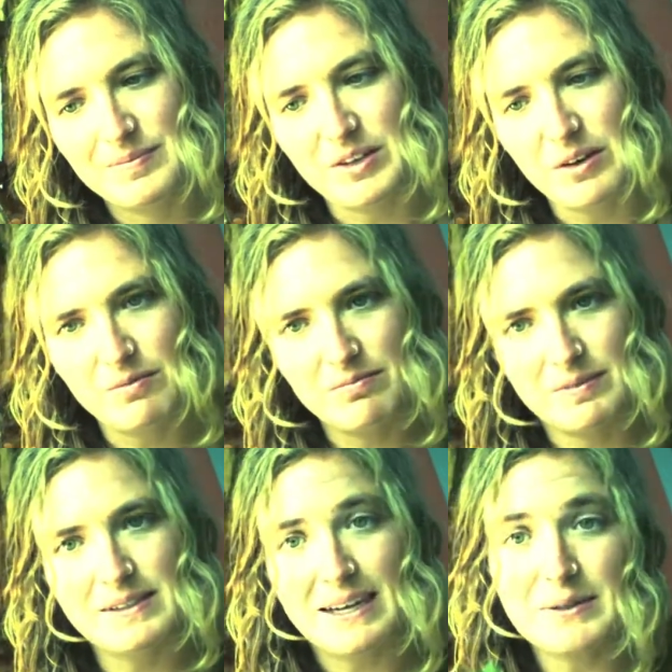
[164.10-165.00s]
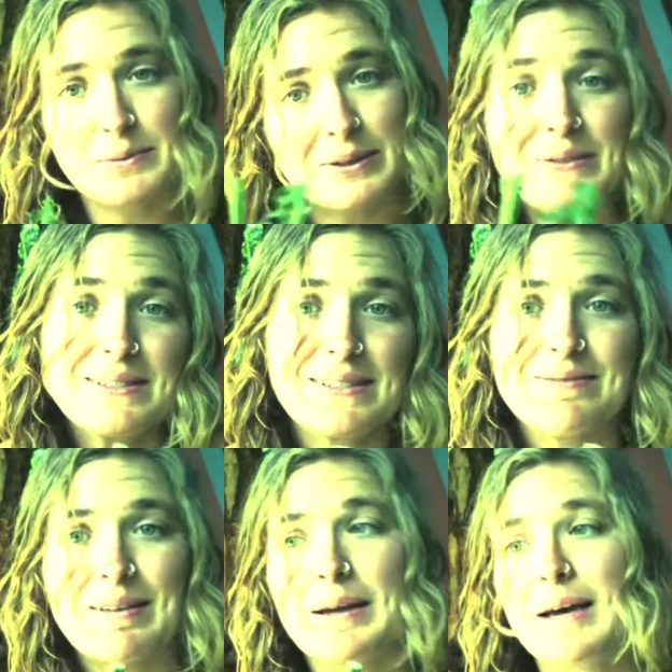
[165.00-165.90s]
So this has roots,
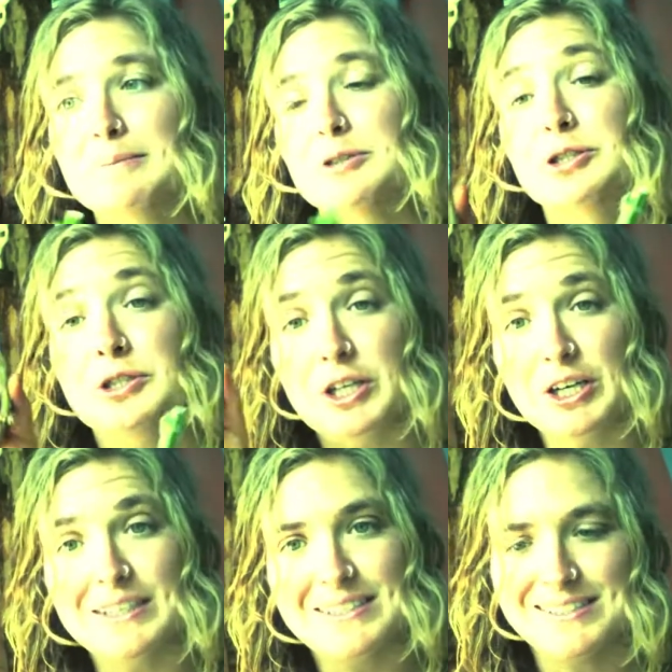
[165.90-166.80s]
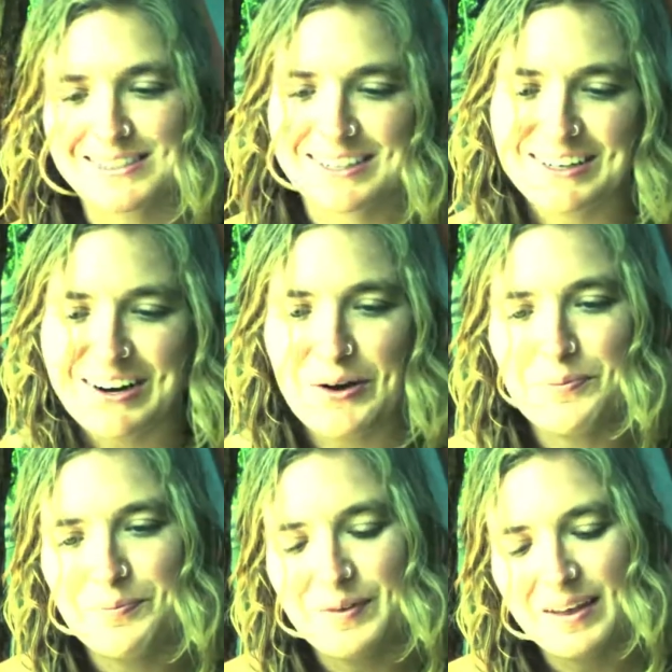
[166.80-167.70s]
like I'm sure that this is going to
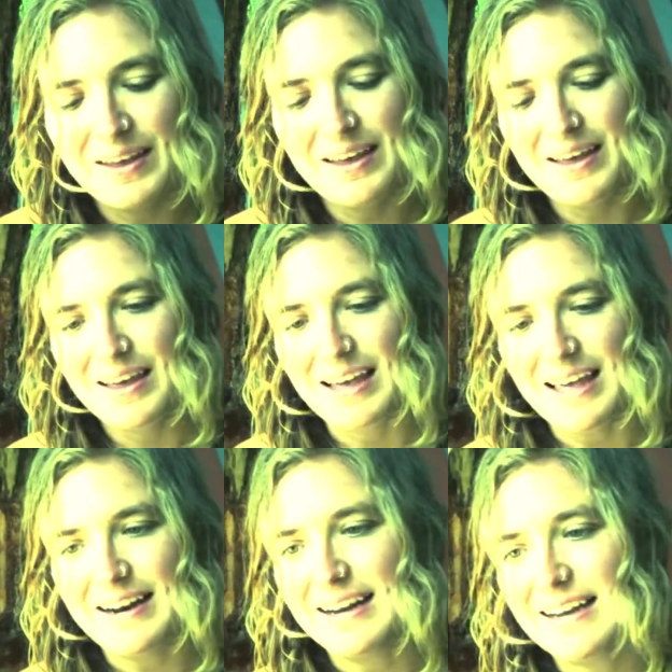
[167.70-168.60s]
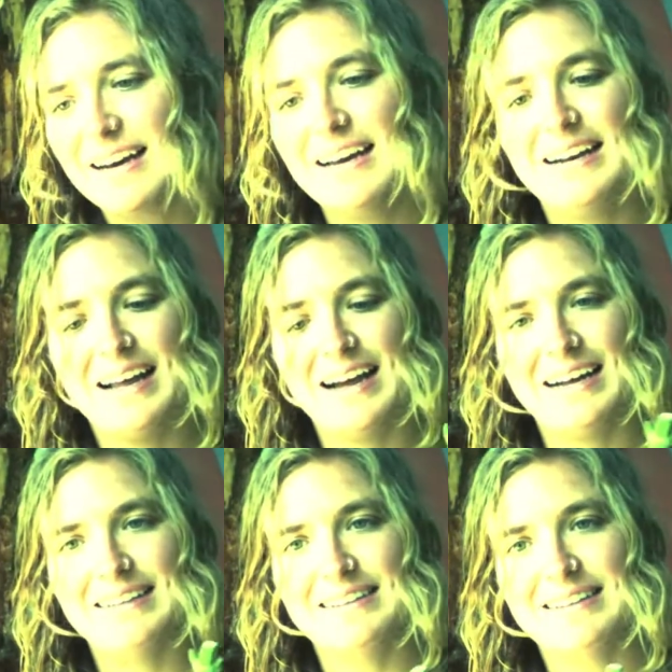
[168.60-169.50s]
grow. And I cut
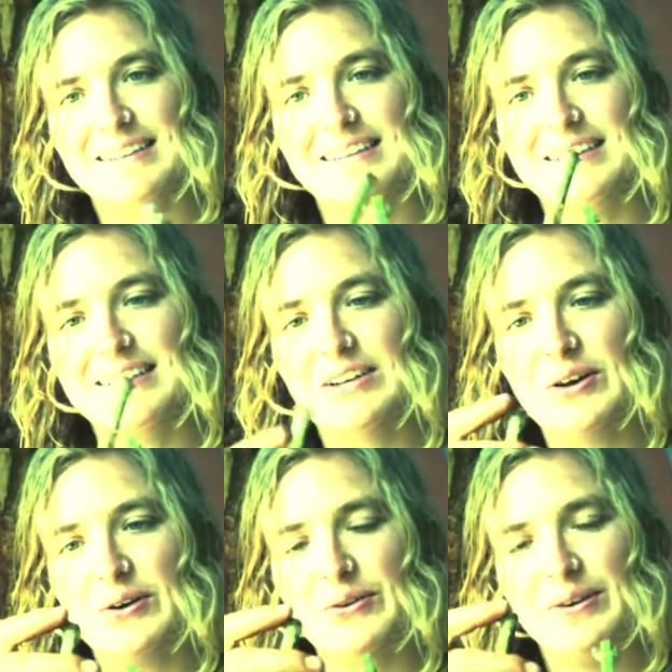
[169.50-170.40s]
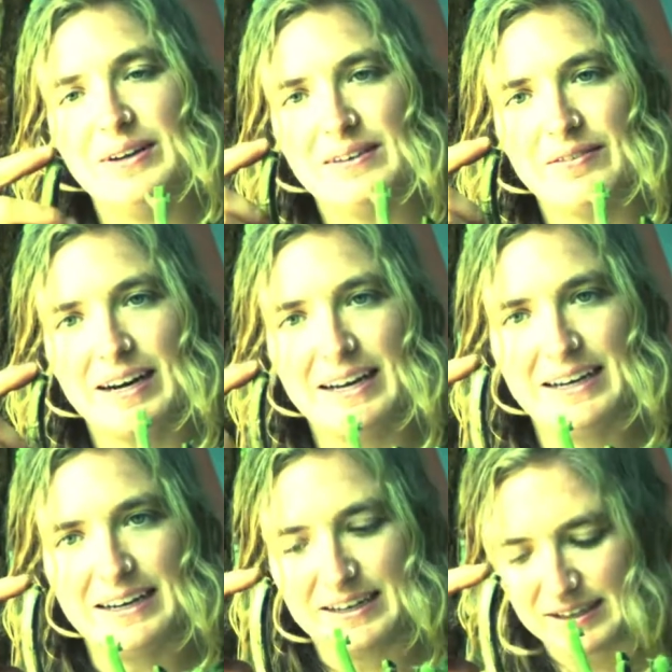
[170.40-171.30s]
at the node right
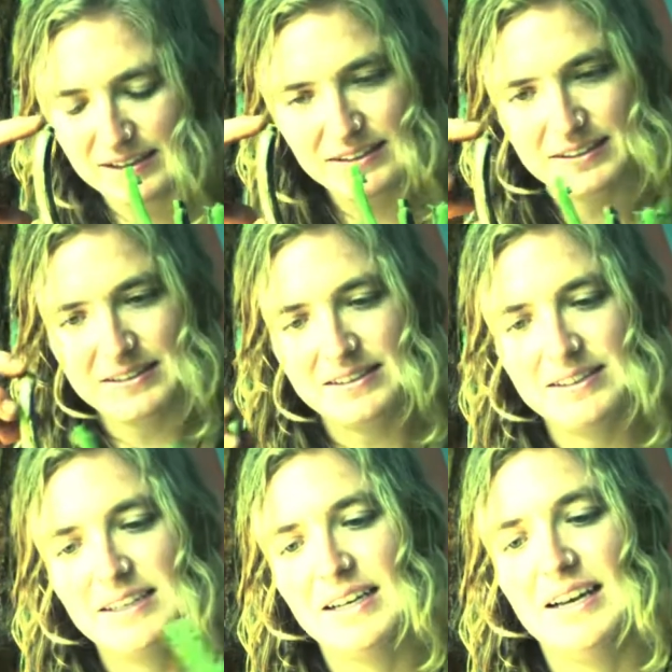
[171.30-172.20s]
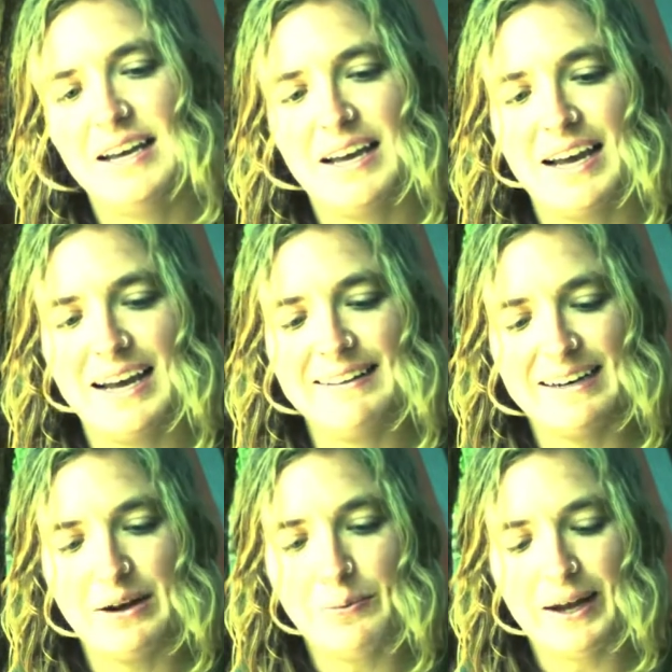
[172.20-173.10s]
here. And then
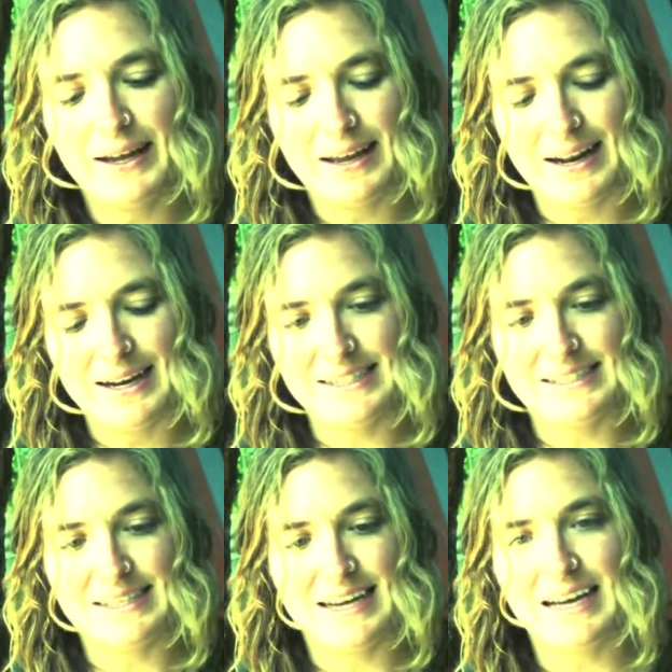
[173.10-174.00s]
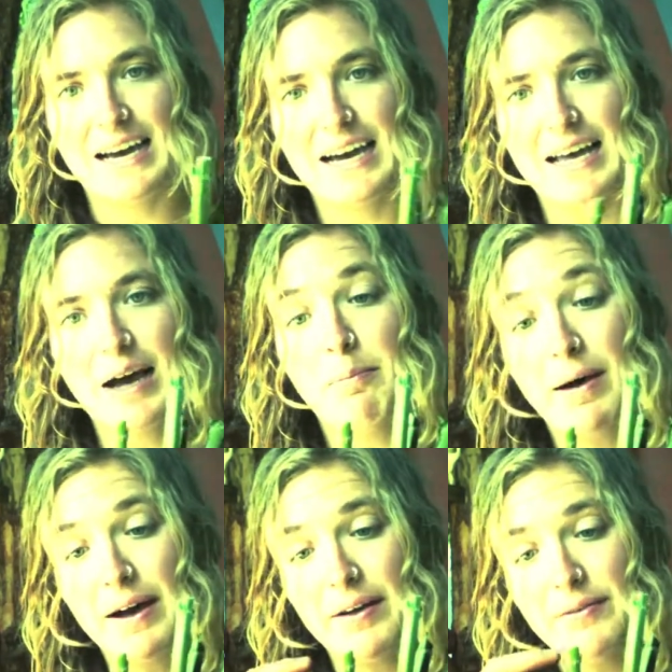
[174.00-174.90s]
I went and I just like cut
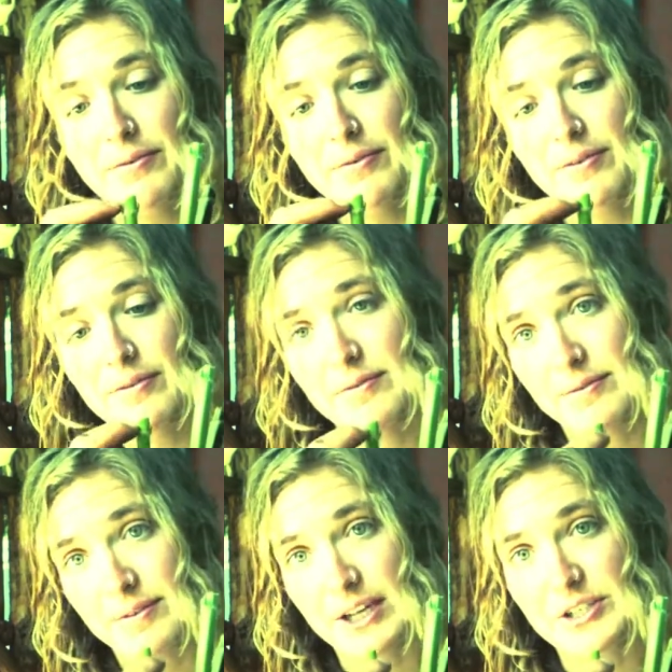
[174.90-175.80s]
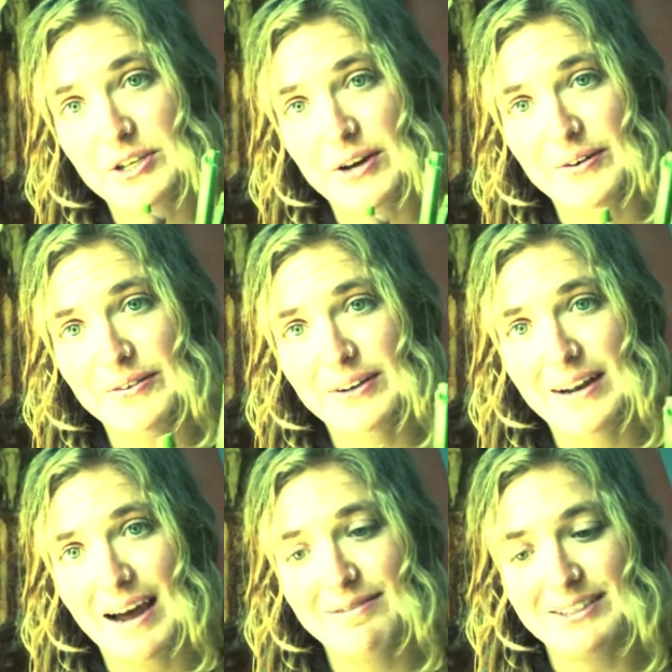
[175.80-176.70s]
above each node
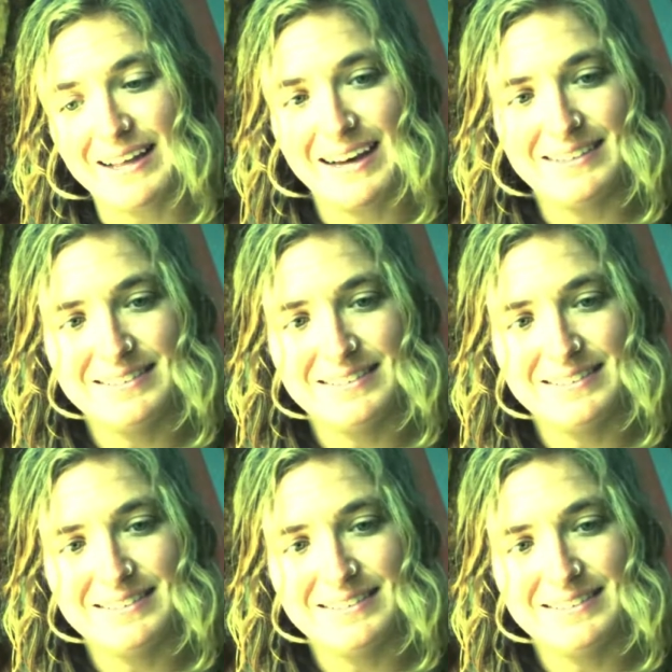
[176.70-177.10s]
after that.